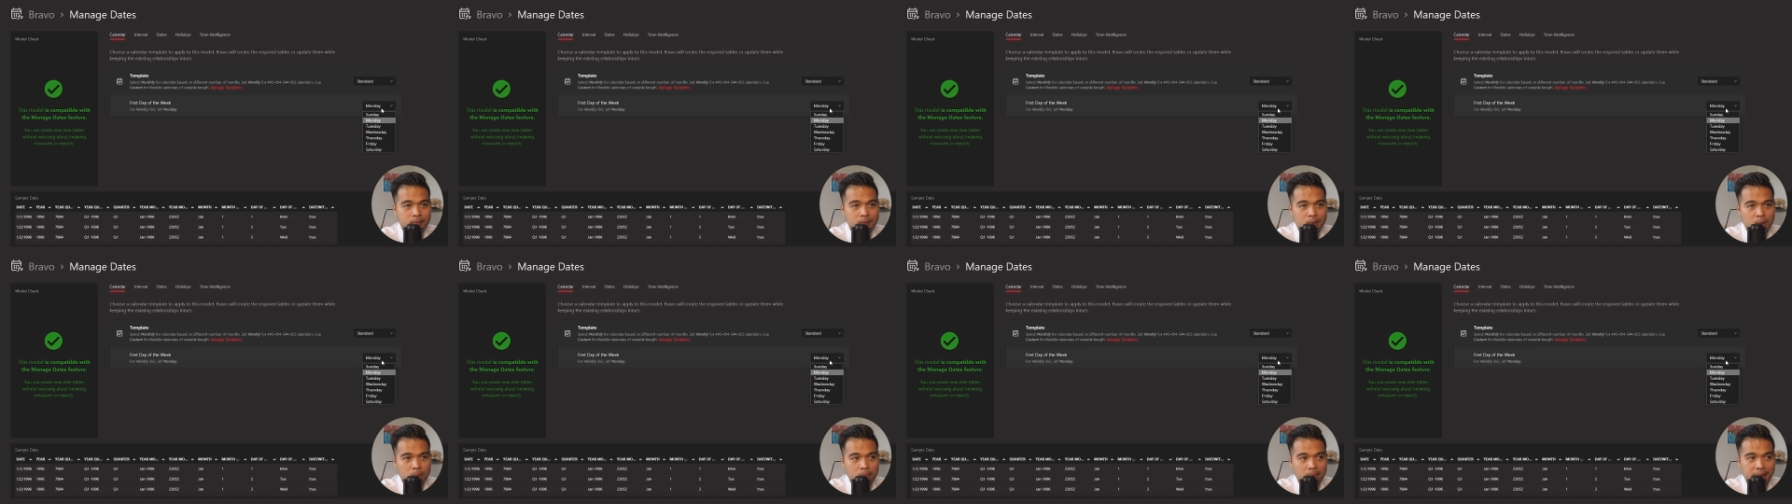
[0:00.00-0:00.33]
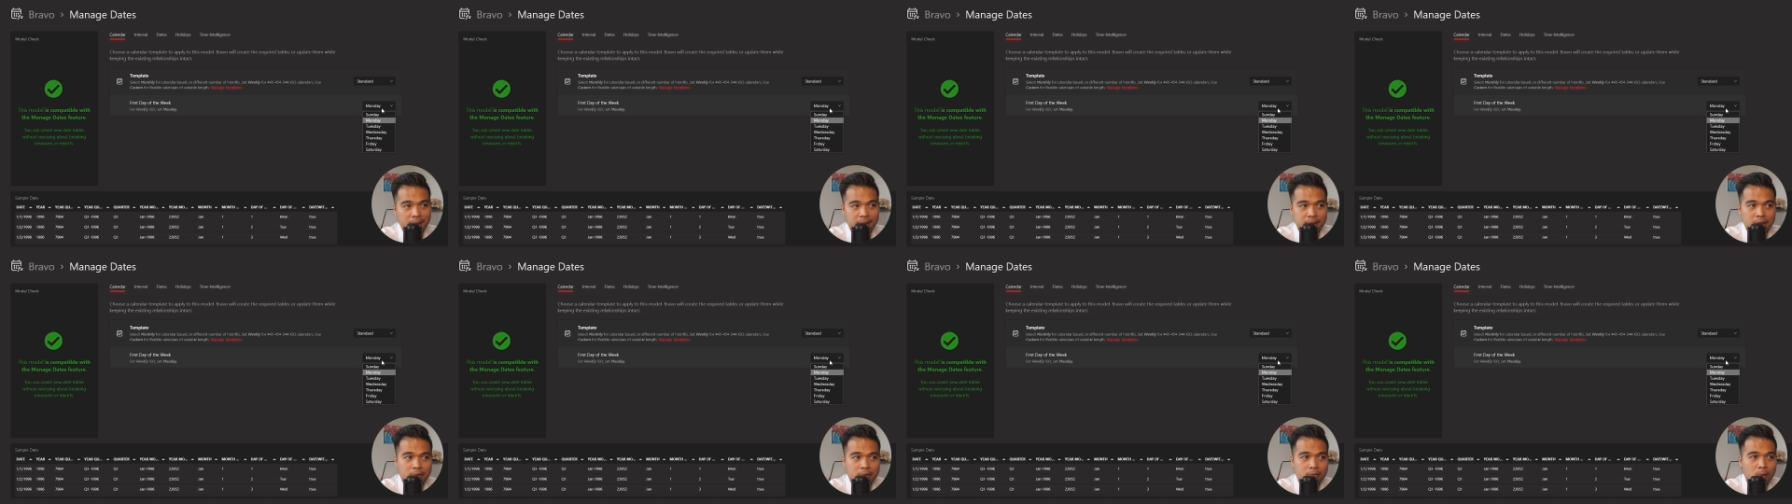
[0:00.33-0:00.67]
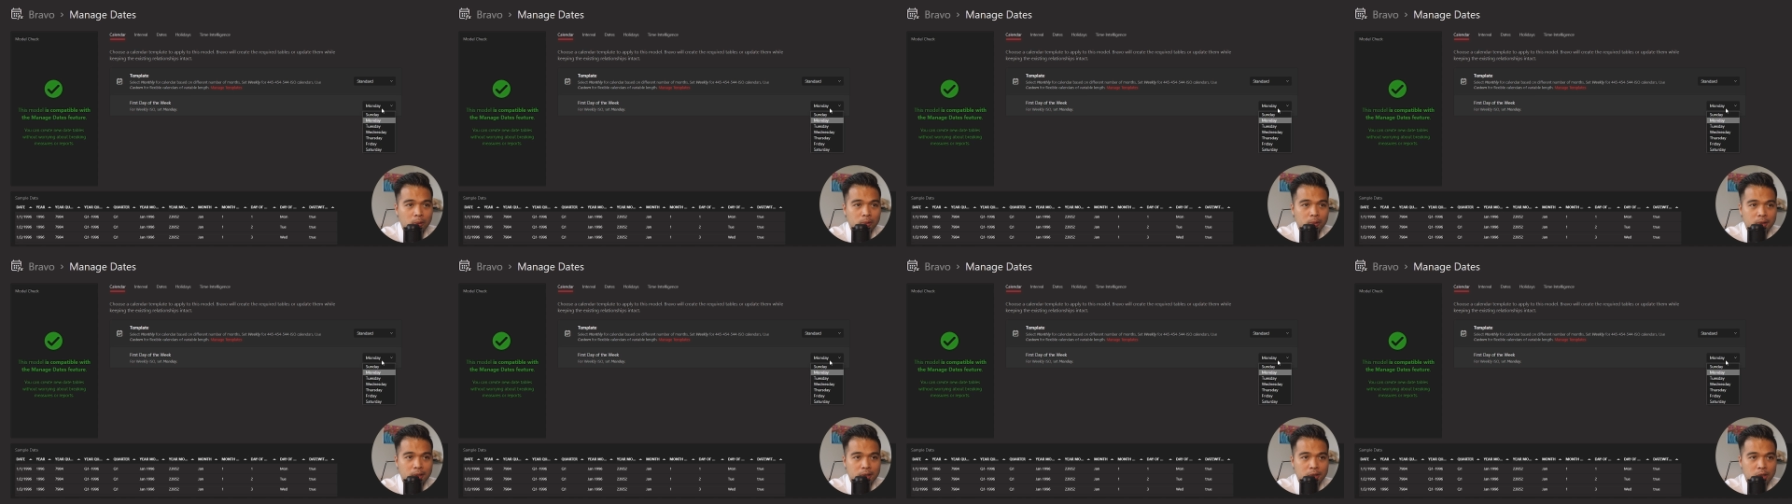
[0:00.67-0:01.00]
So by
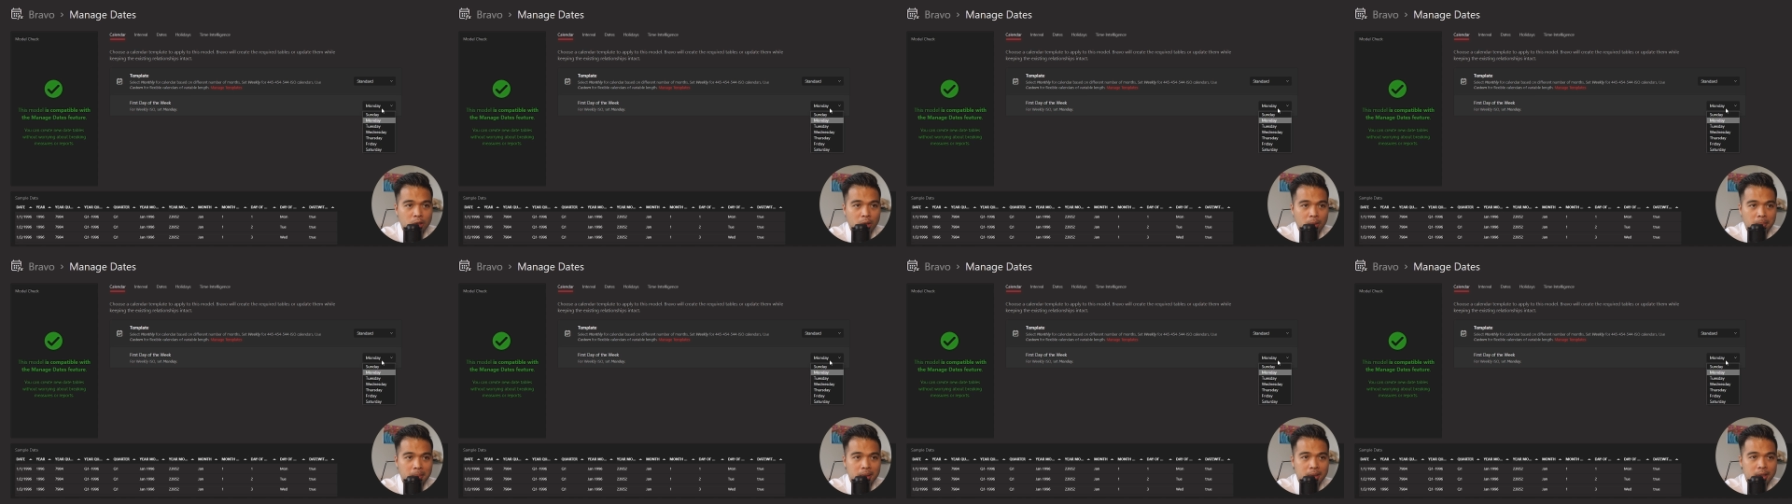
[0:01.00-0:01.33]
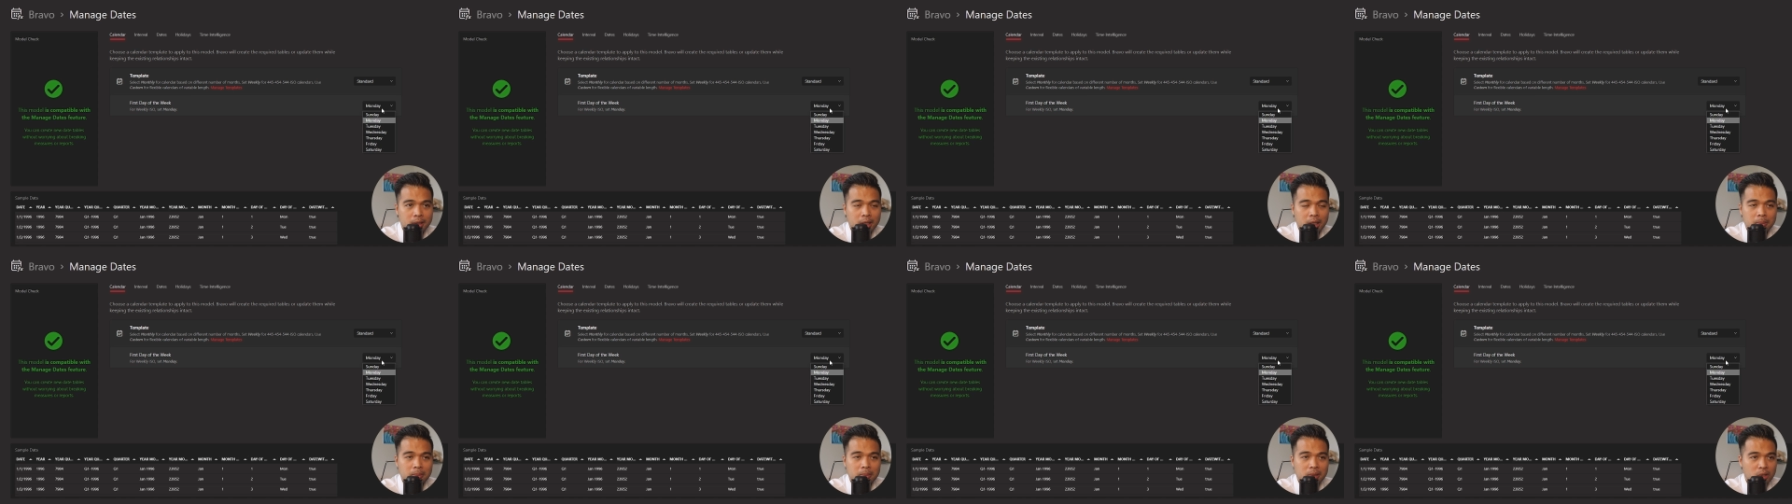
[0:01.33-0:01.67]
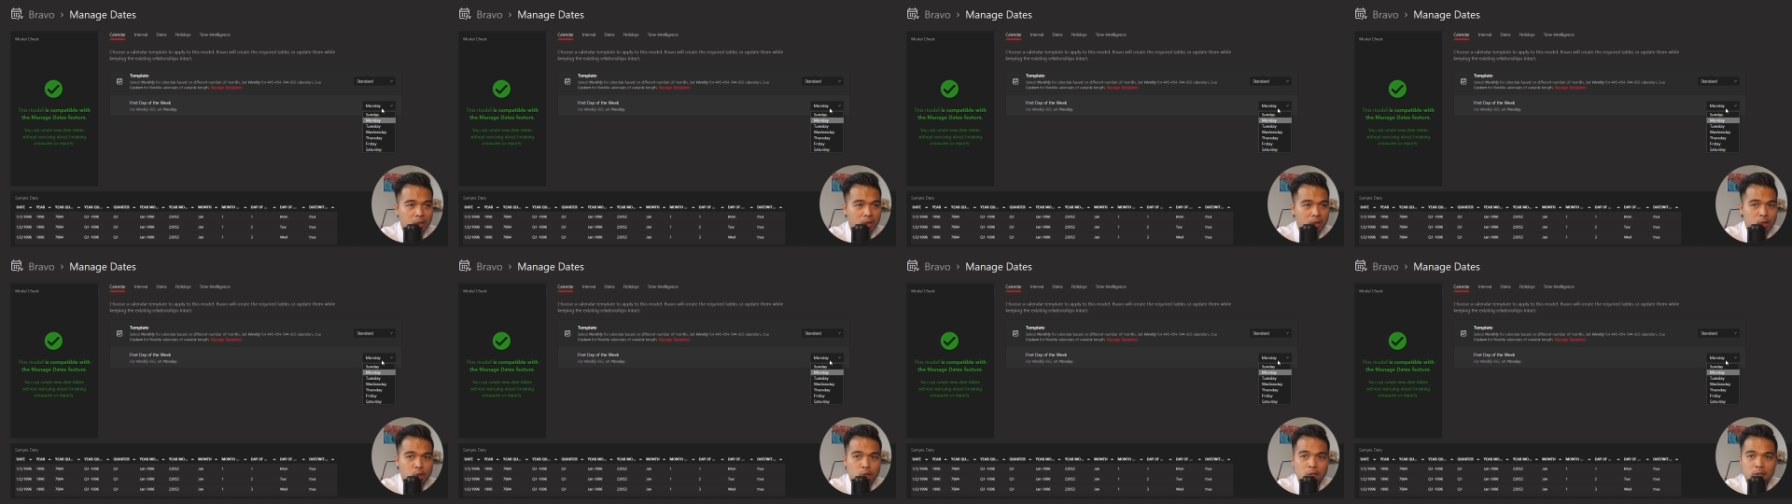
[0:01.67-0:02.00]
default, it's on a Monday, but
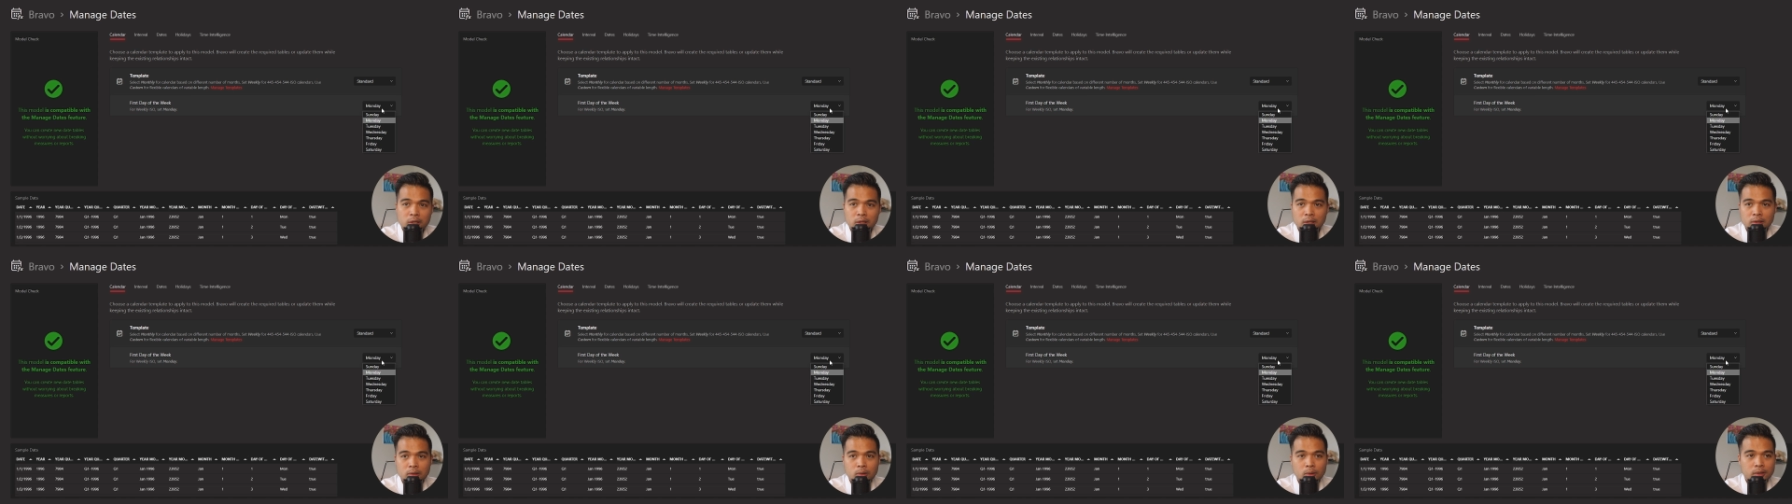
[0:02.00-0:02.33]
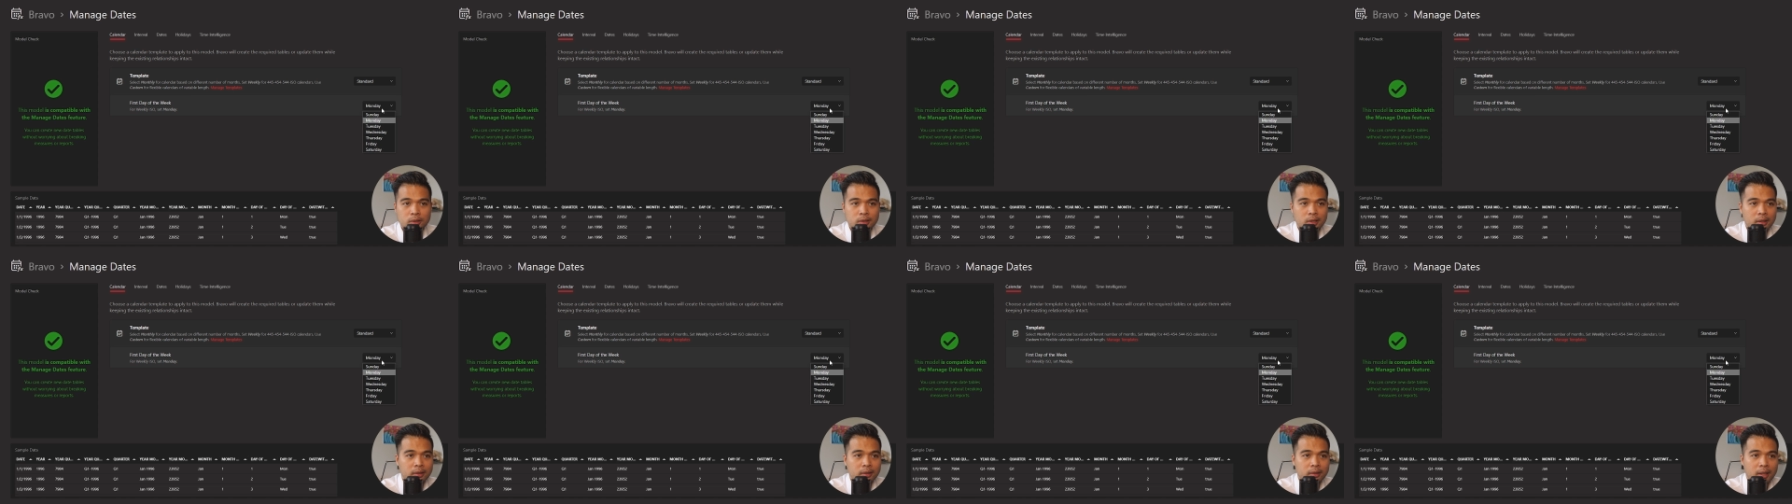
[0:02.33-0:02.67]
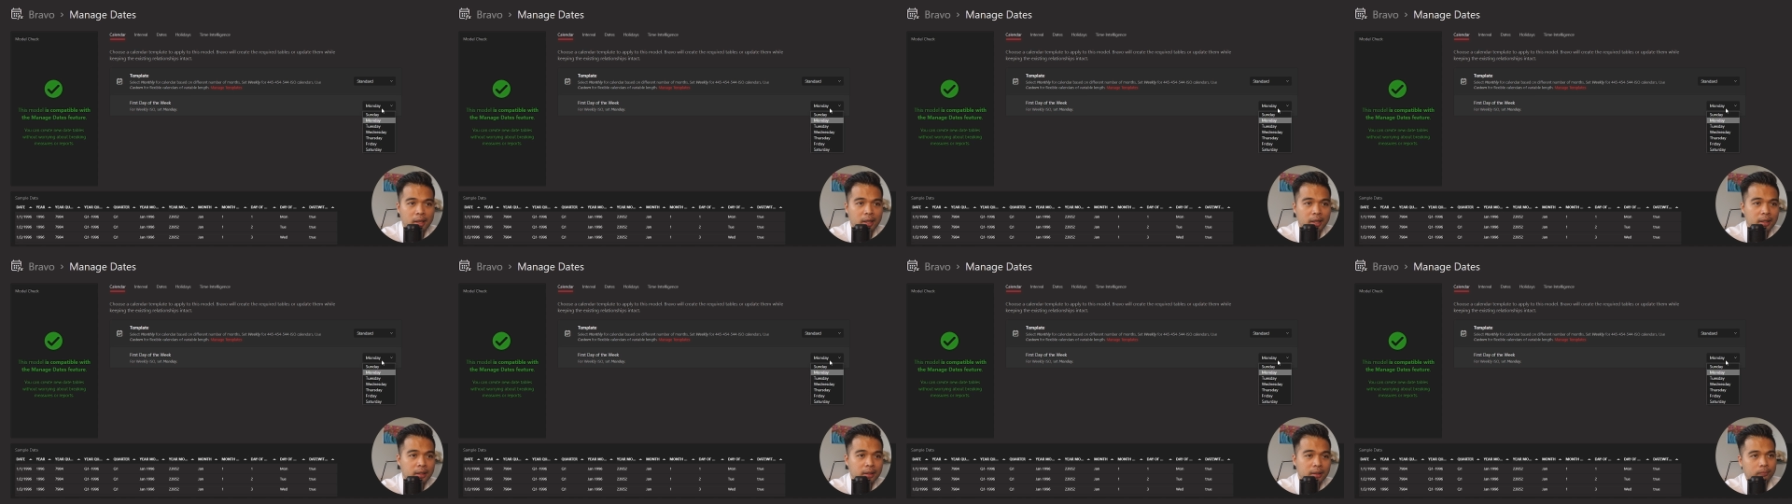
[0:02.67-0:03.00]
you can change that to a
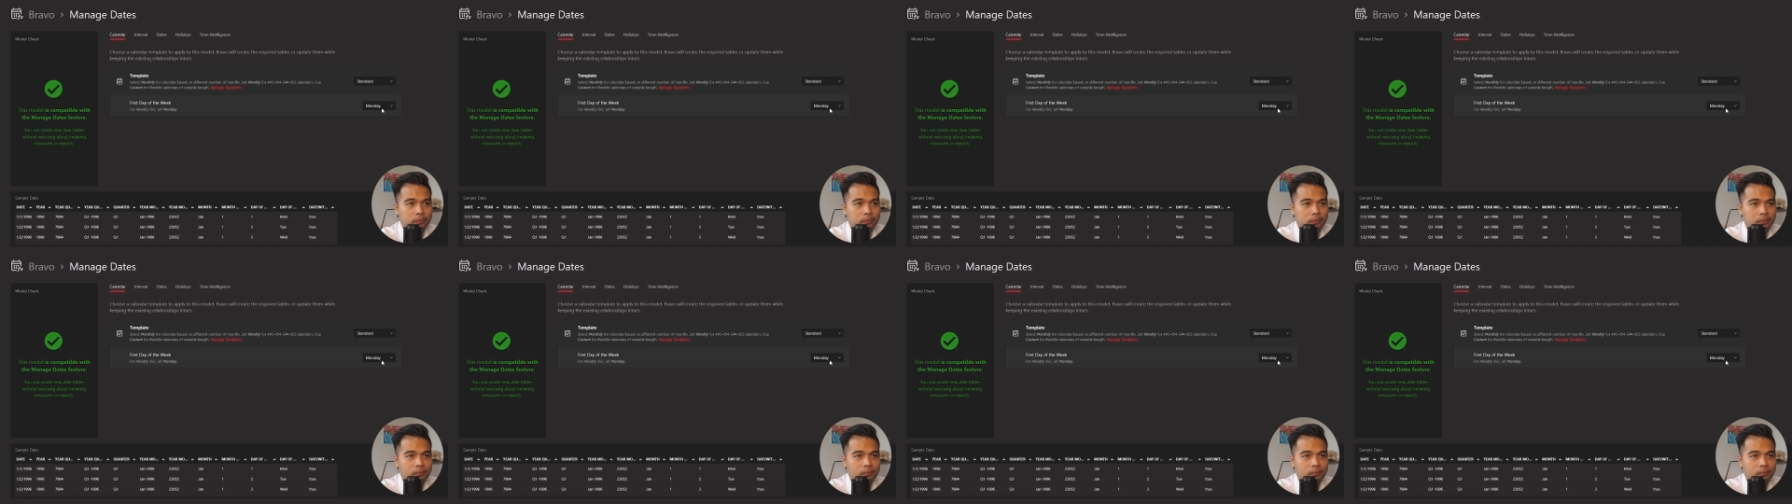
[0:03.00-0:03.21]
Sunday